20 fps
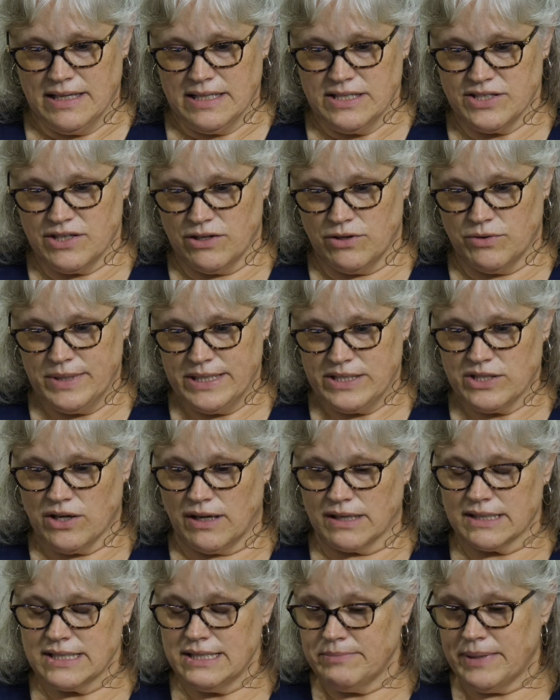So we
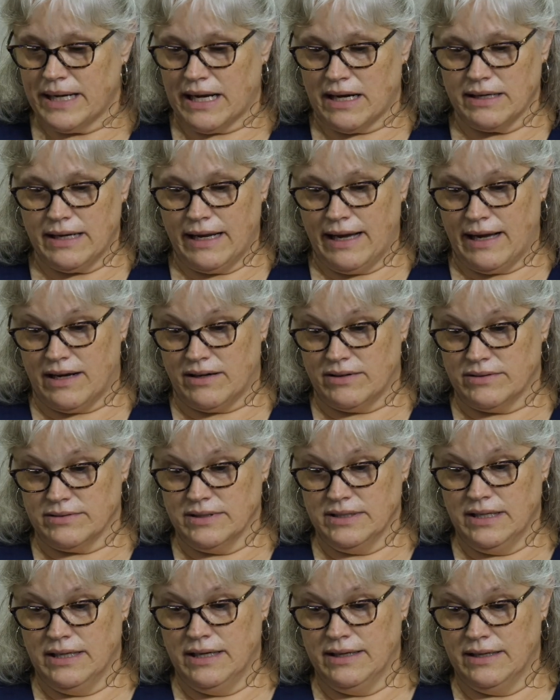talked about how